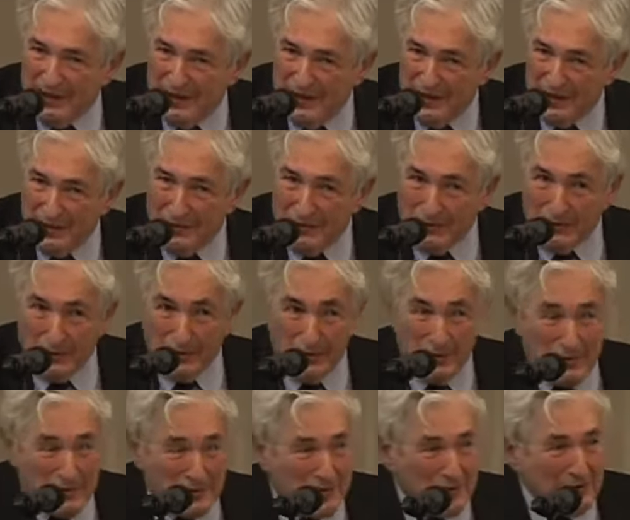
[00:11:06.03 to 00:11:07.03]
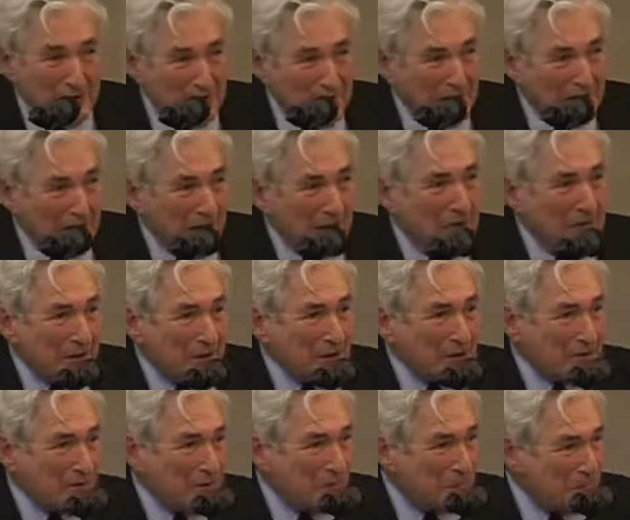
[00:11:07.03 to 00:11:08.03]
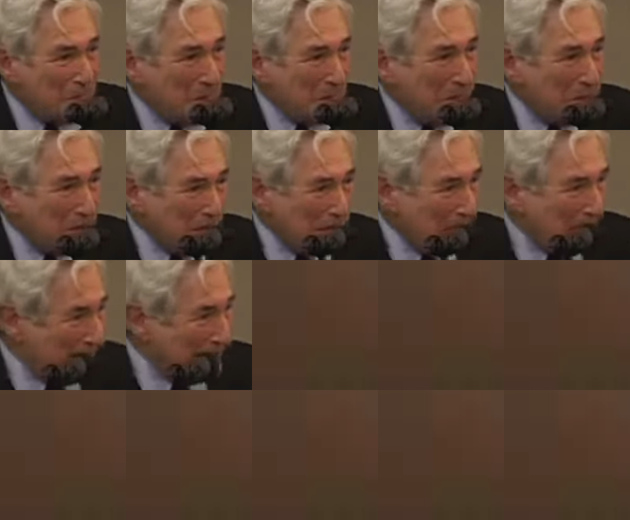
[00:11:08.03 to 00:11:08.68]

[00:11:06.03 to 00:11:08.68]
And during the course of the day, Africa has not been mentioned.